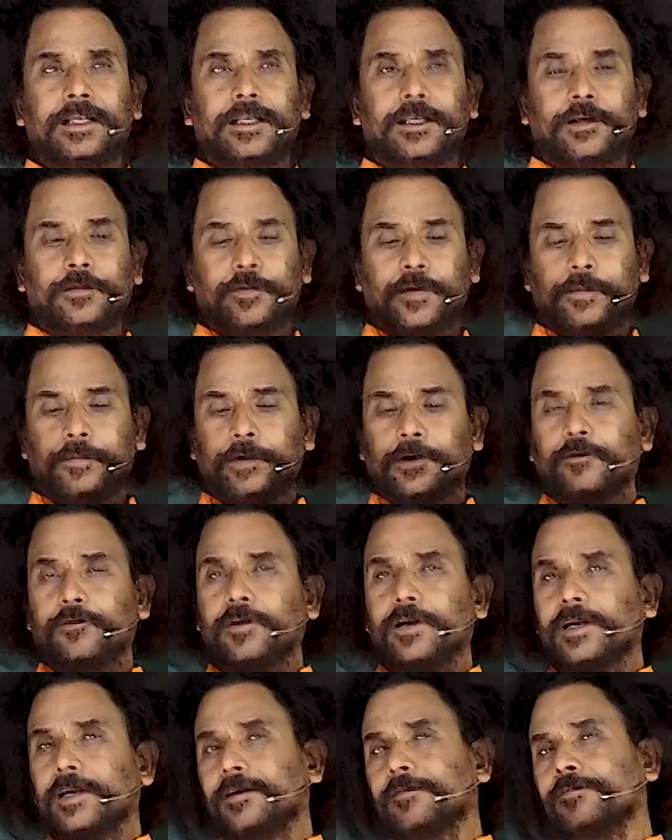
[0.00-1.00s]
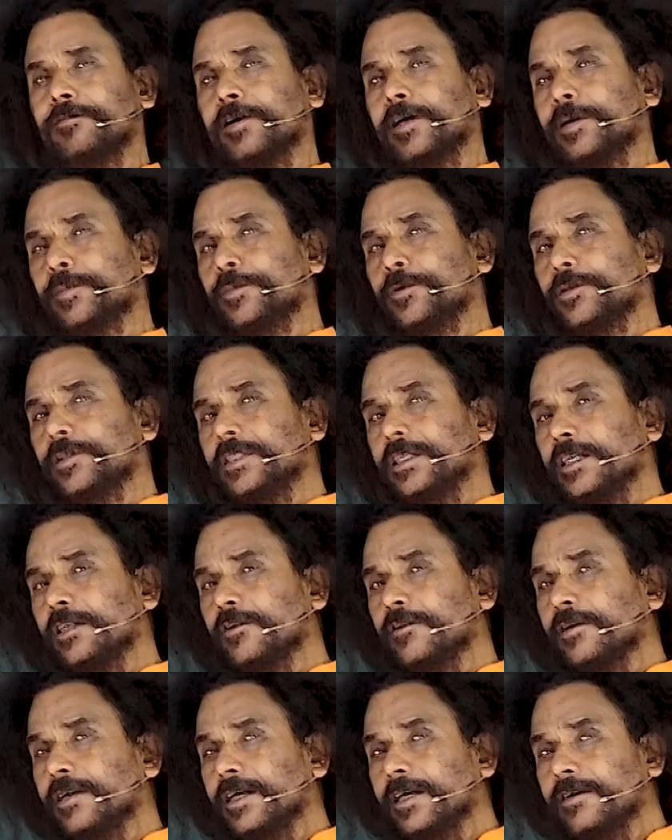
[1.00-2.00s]
If you have equal love for both,
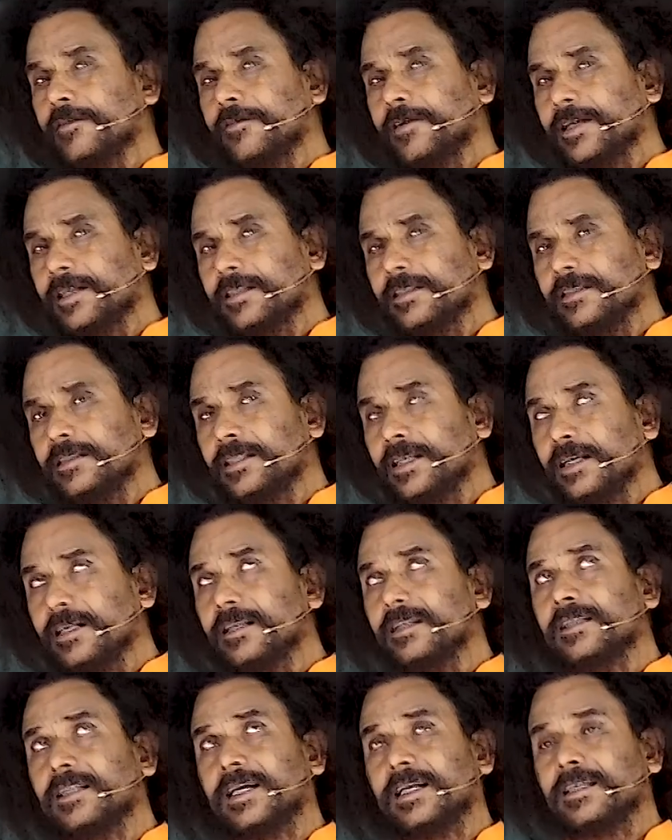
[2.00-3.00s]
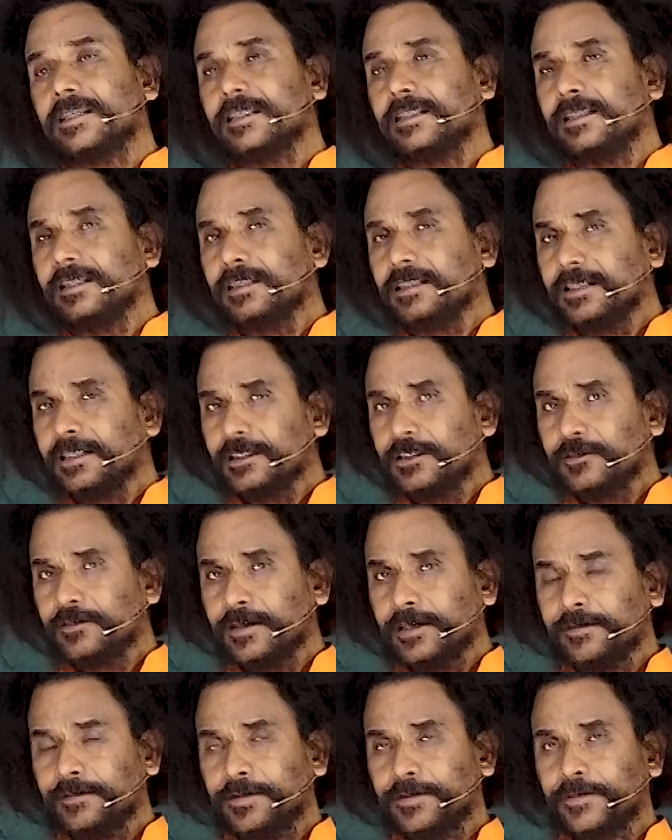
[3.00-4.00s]
ignorant and wise, then that is the things
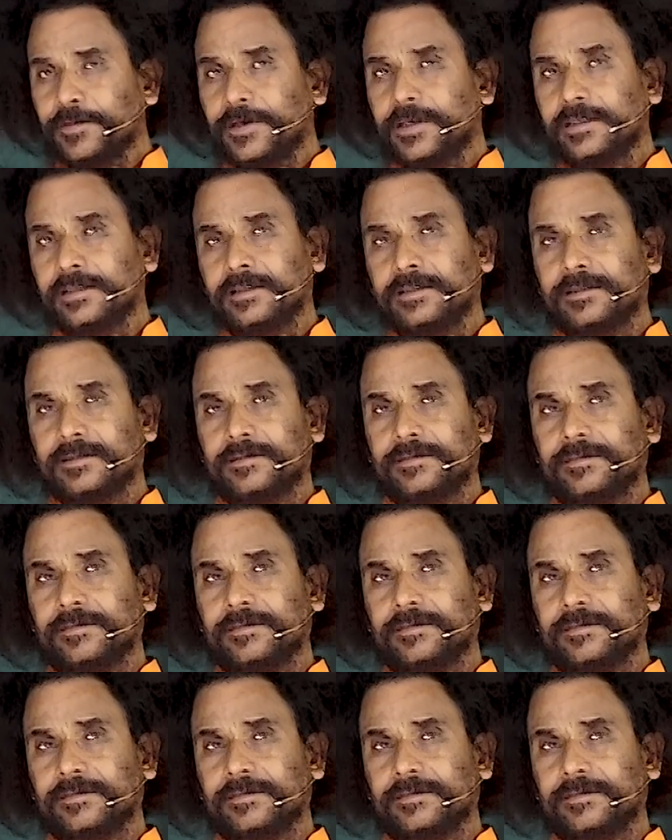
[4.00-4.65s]
what we want.